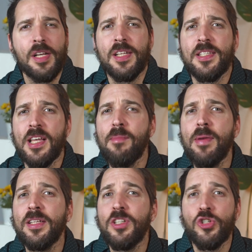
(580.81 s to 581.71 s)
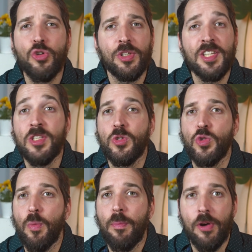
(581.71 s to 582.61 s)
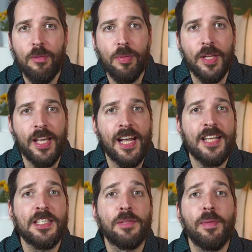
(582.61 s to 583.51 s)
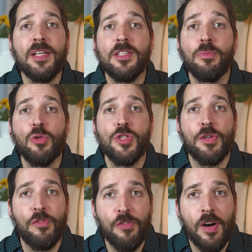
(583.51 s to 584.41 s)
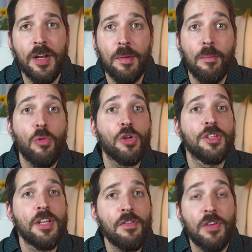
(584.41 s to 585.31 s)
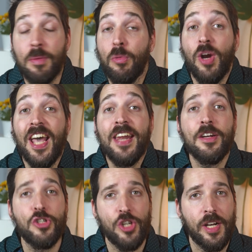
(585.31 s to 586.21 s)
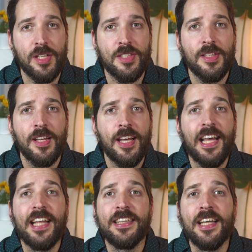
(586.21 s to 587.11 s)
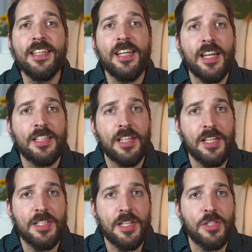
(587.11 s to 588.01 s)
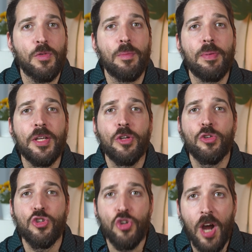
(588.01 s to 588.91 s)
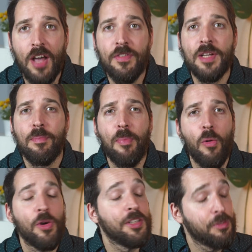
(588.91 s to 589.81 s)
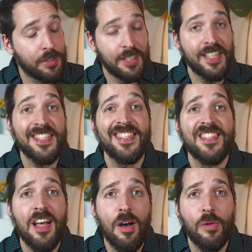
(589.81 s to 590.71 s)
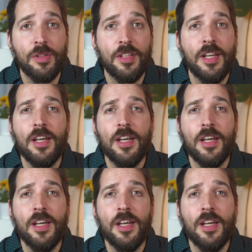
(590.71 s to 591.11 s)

Some might enjoy this superbly as it makes the music fun, more driven, more energized. That characteristics will be your driving point with this sound.